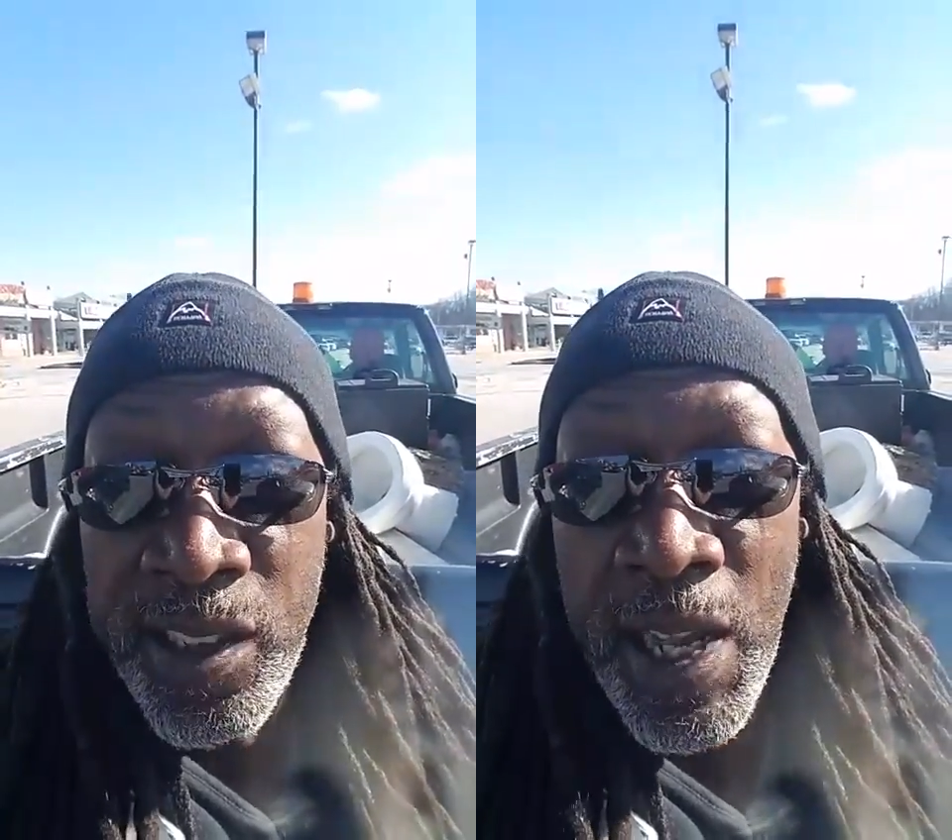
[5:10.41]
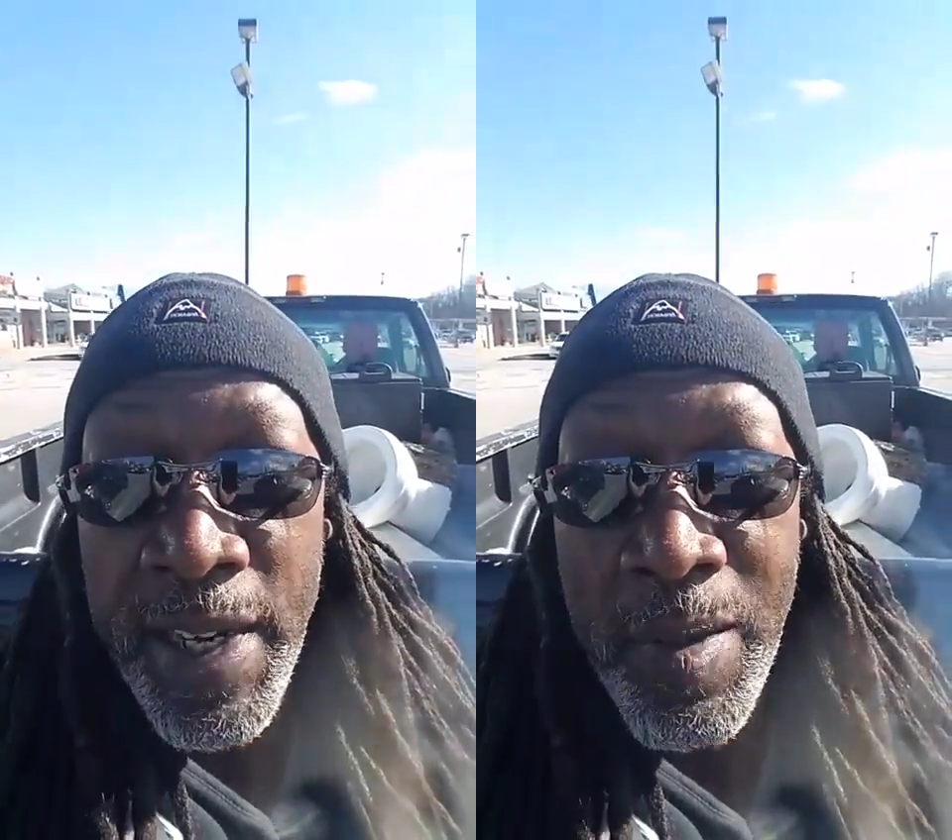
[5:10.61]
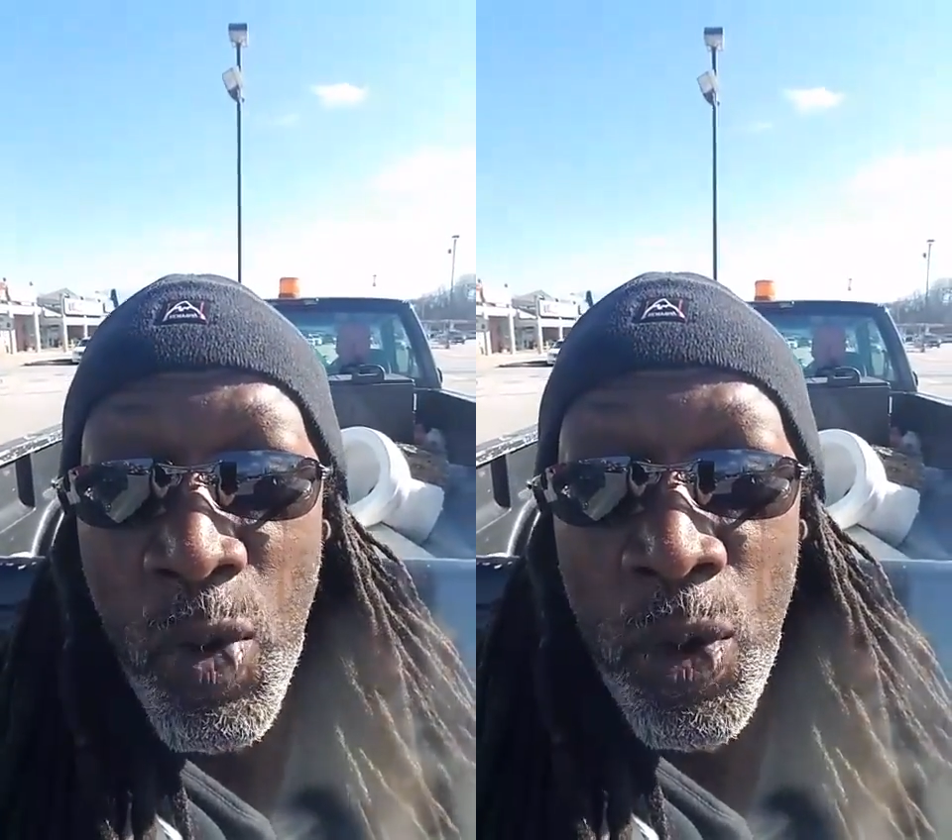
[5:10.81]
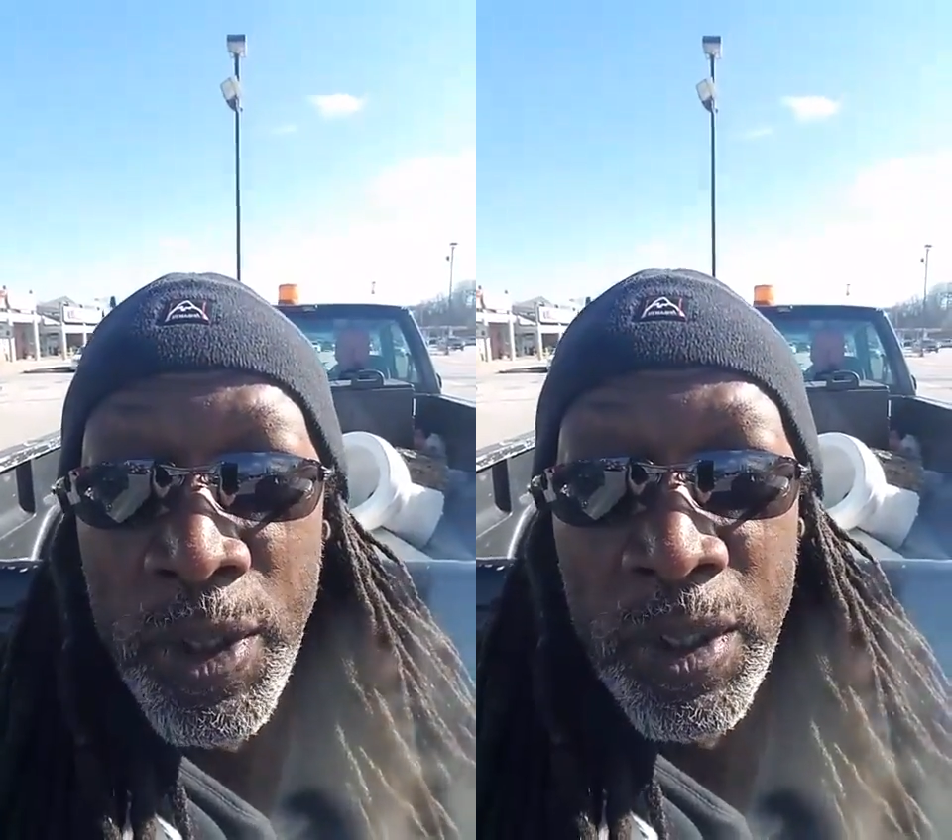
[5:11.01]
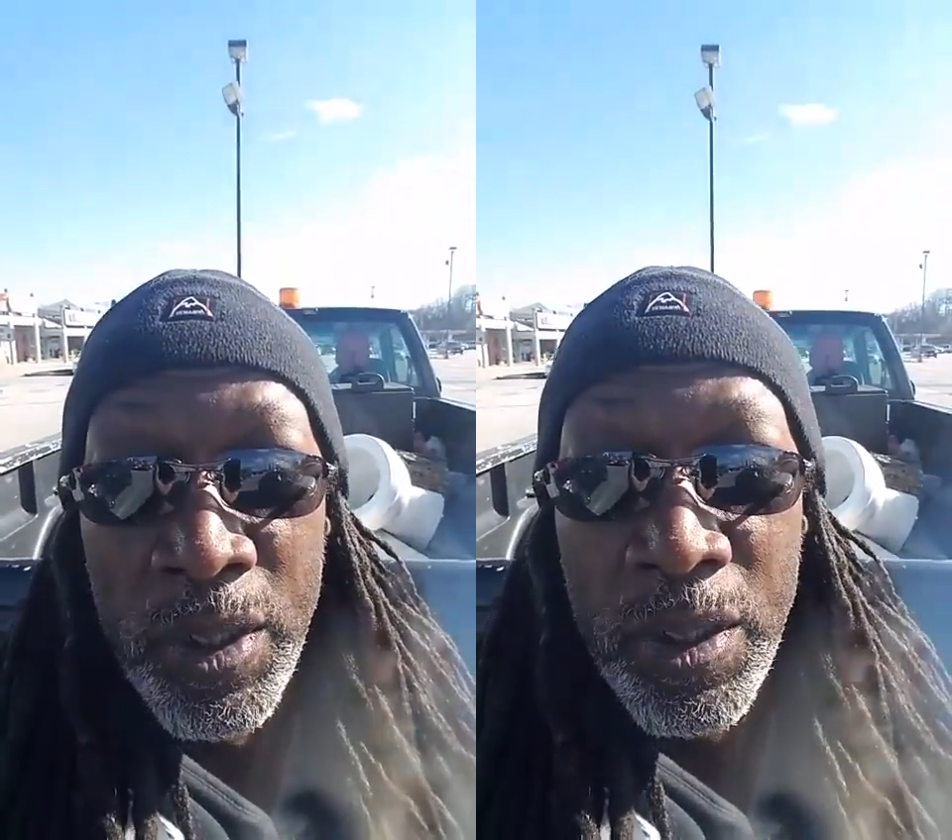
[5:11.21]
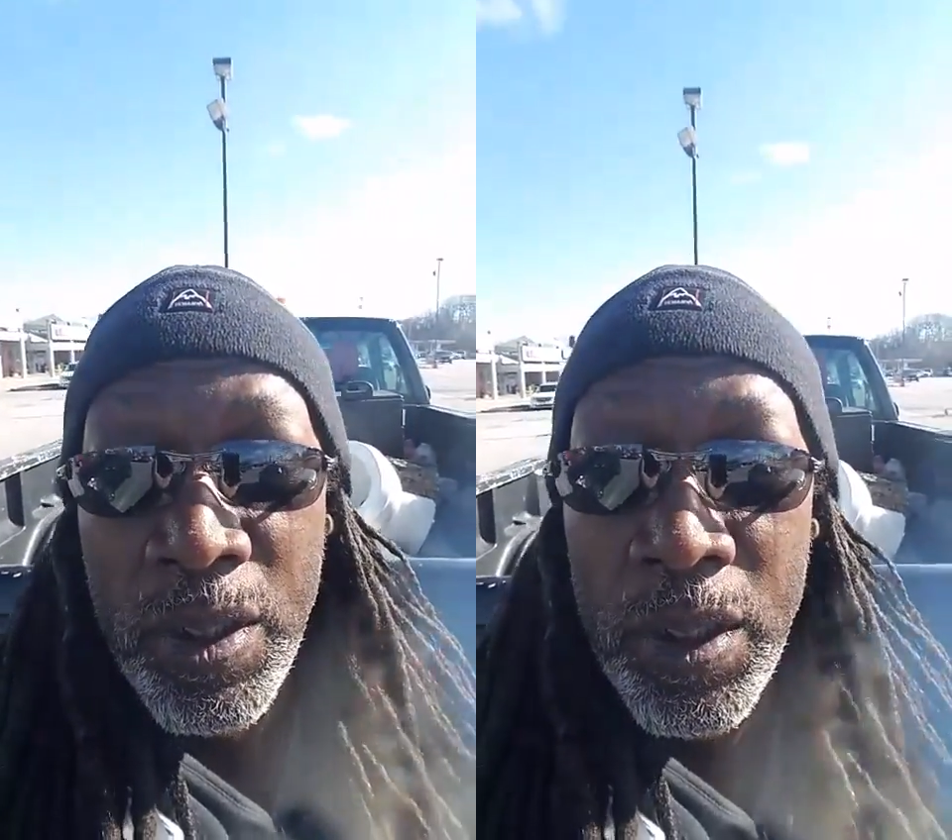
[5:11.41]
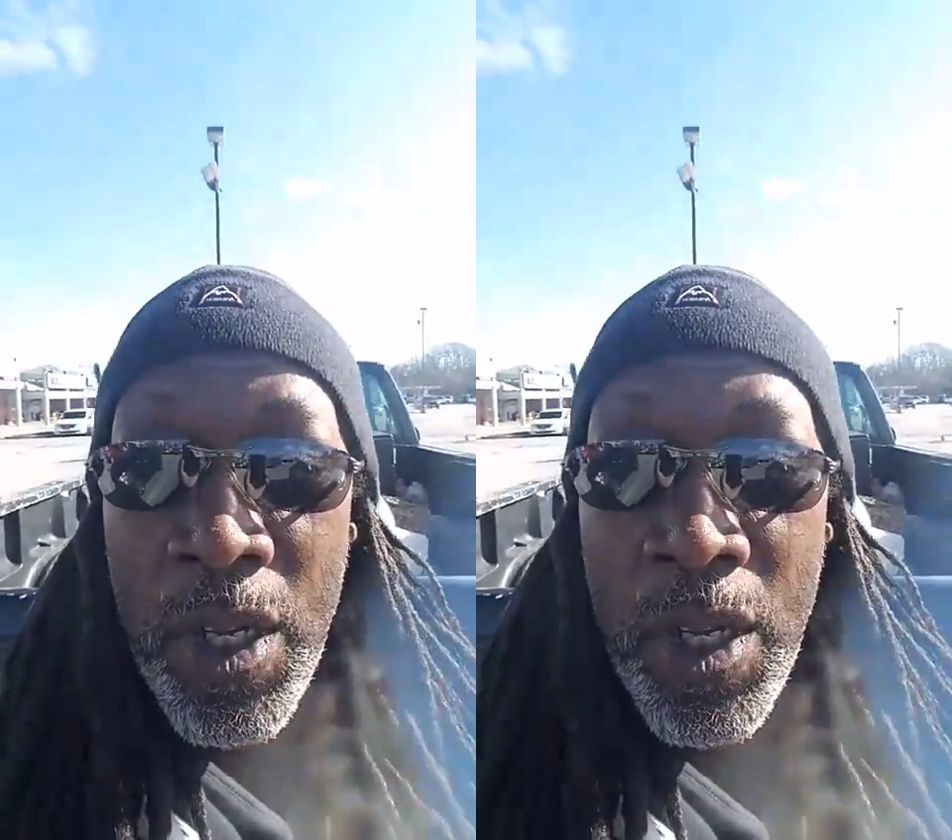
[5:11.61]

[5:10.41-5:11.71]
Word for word: Sunday morning,